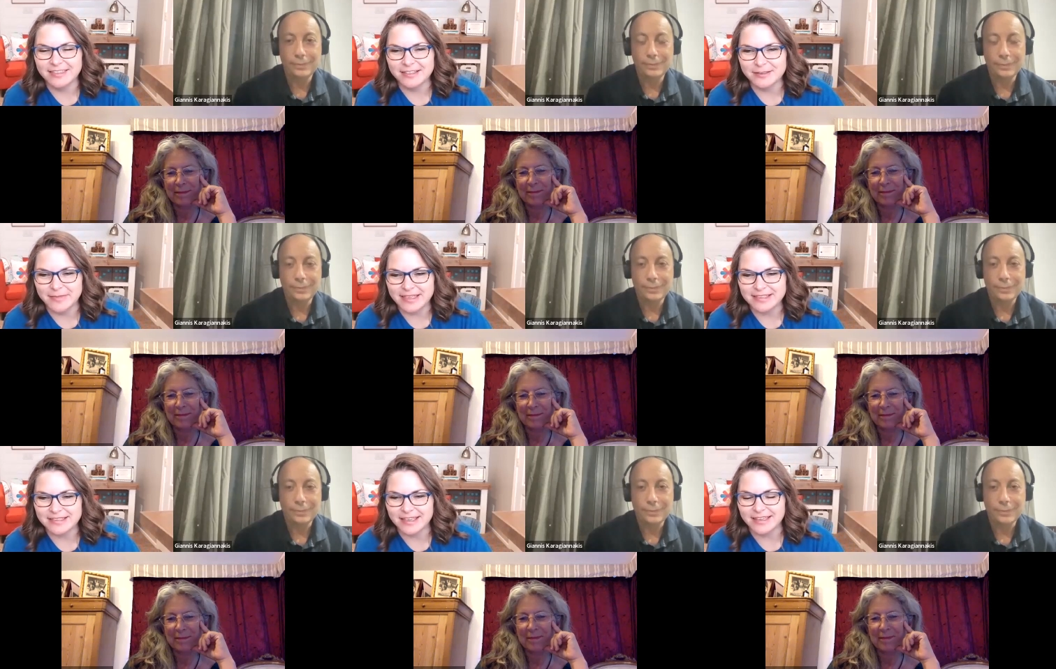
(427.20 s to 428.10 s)
Speaker 1: that's
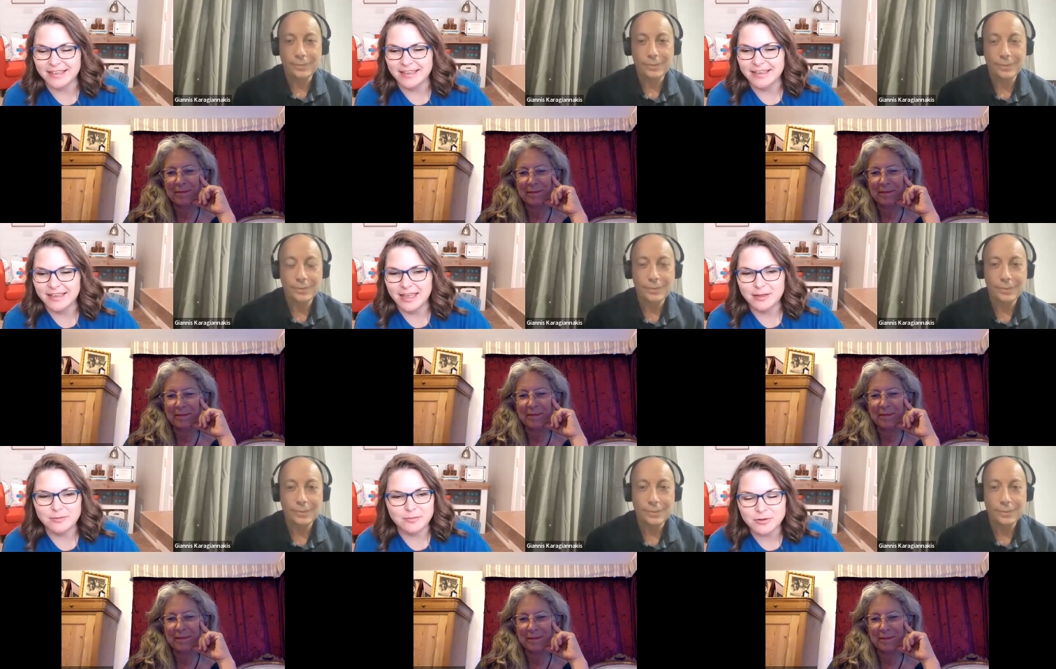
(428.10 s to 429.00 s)
amazing.
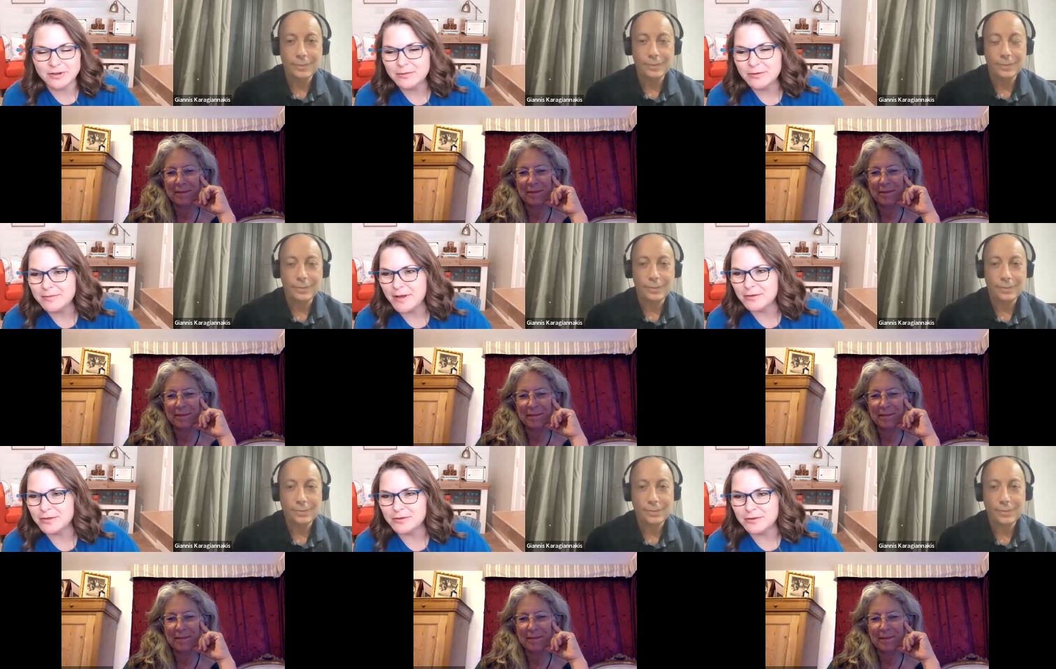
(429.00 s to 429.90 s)
And Marie, what
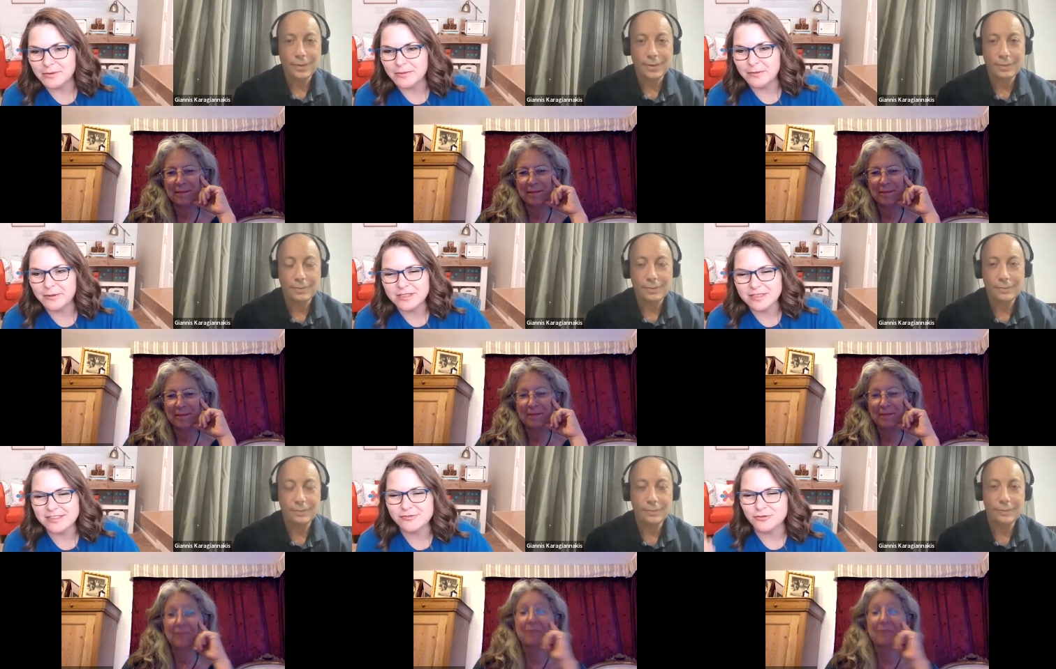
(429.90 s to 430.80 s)
about you?
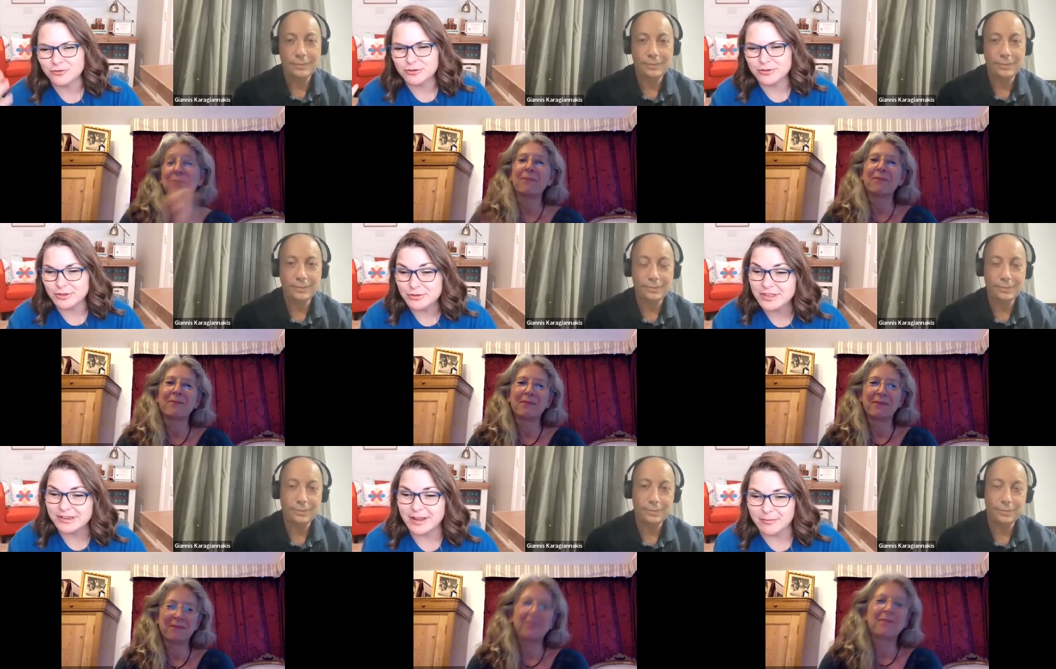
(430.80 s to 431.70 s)
What just drew you
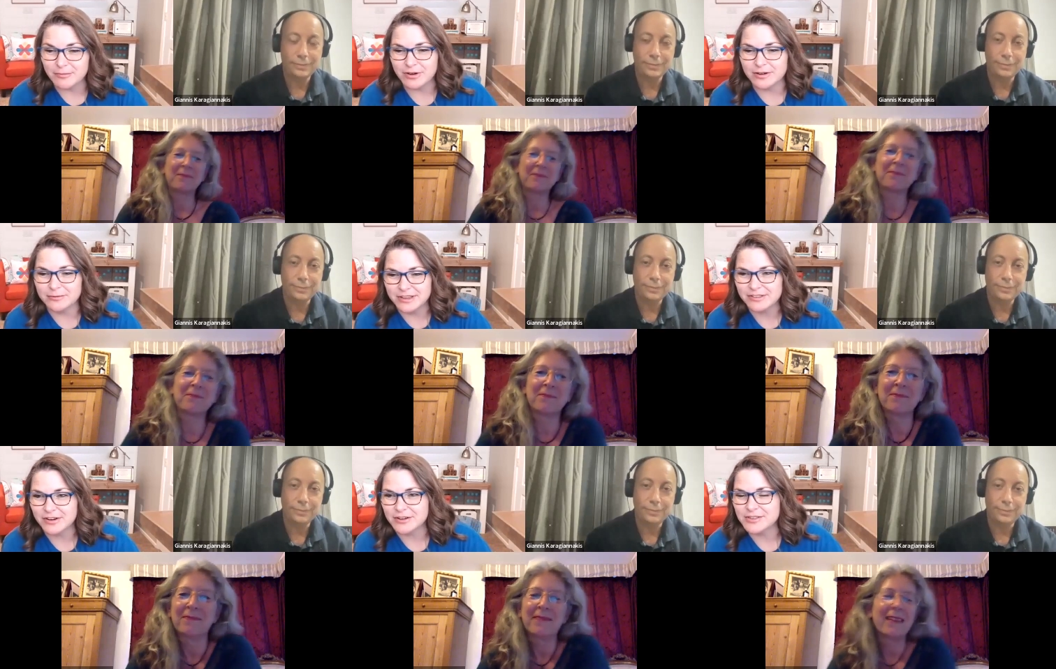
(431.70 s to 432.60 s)
to number
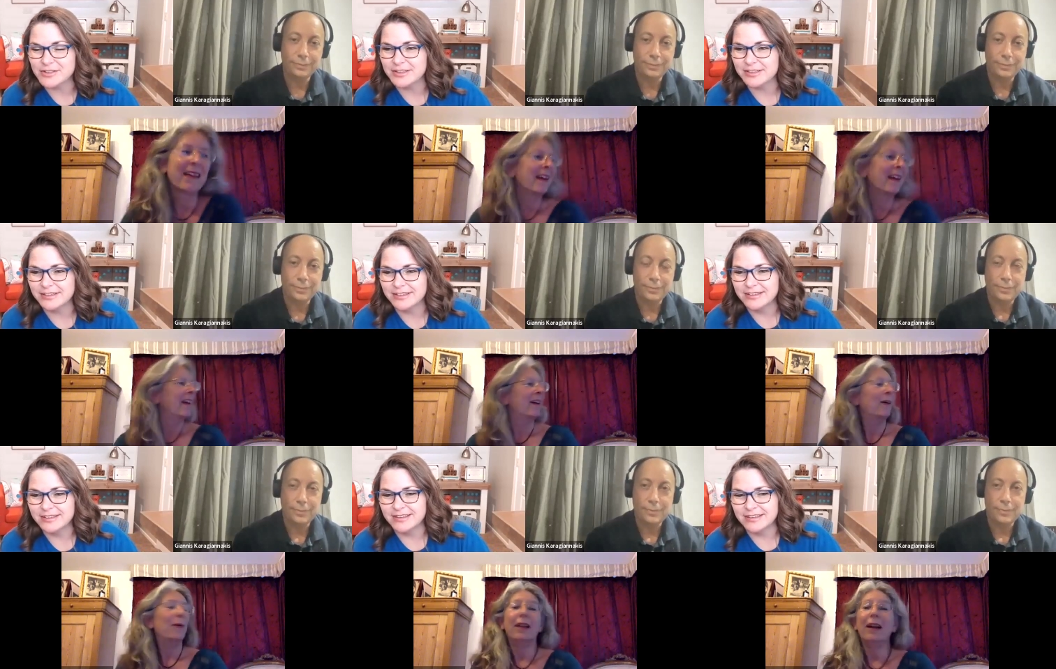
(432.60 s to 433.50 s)
research?
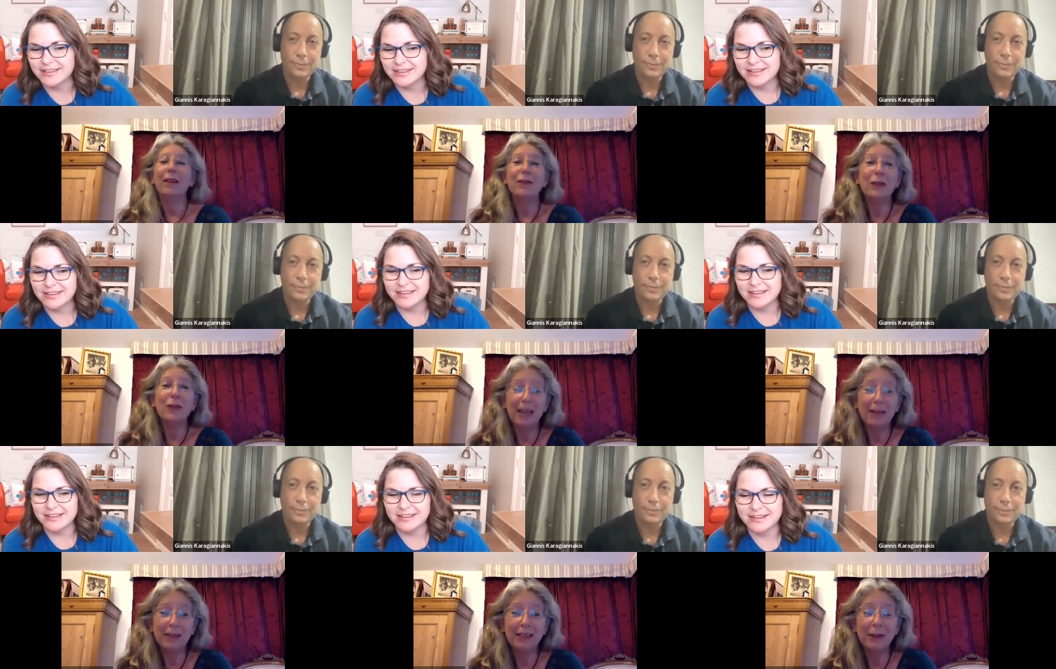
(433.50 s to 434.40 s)
Speaker 2: Well, I don't
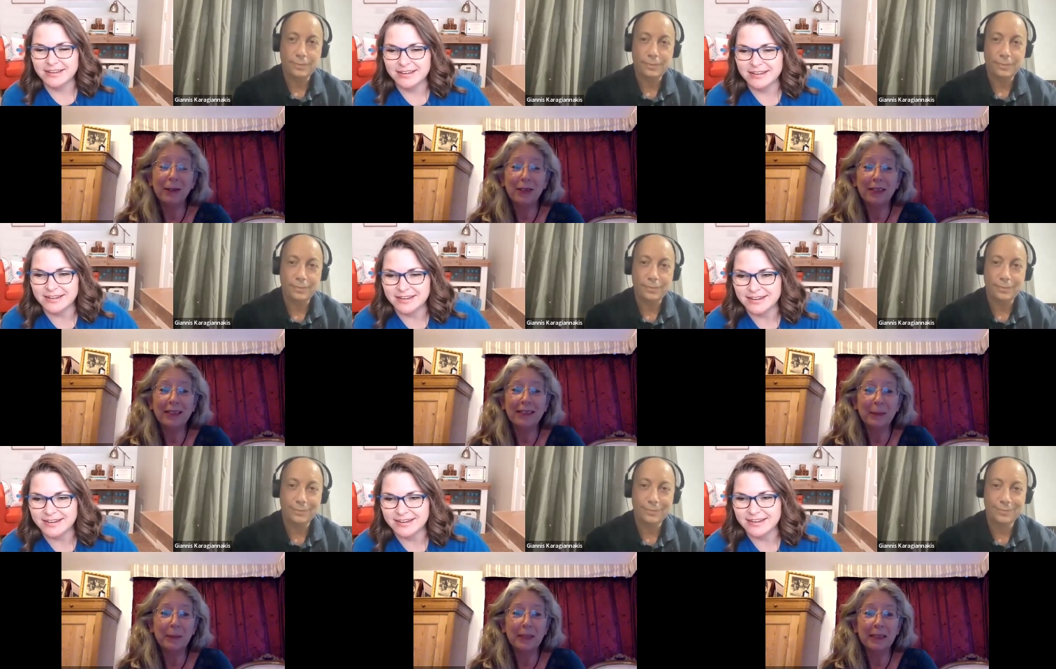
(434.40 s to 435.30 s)
have any learning
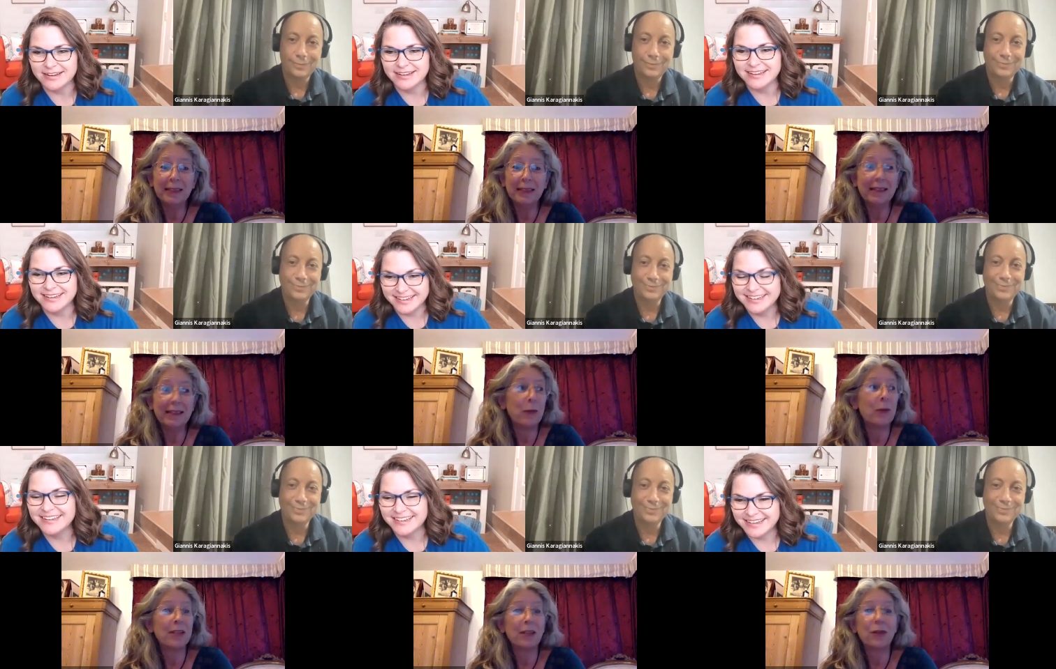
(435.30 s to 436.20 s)
disabilities. I
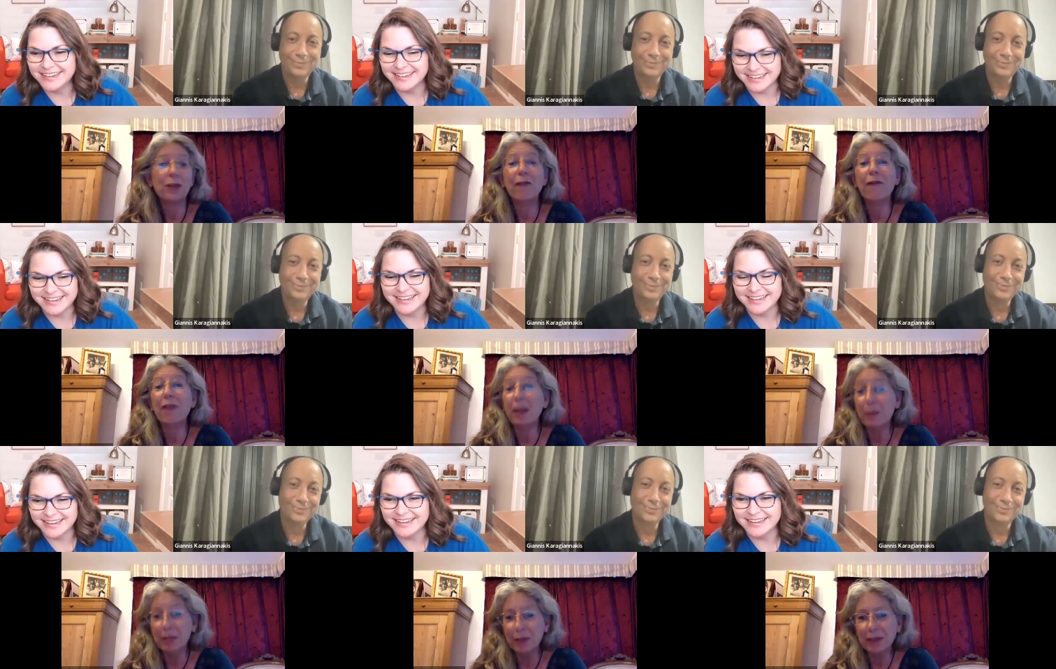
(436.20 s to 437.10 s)
was actually
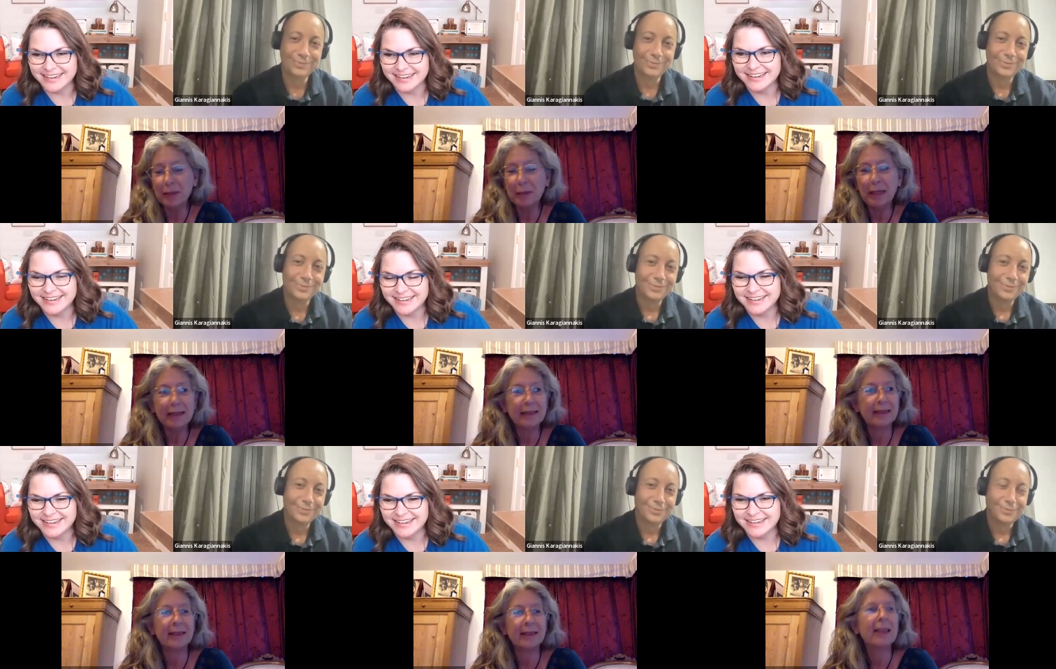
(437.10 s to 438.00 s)
very good in maths.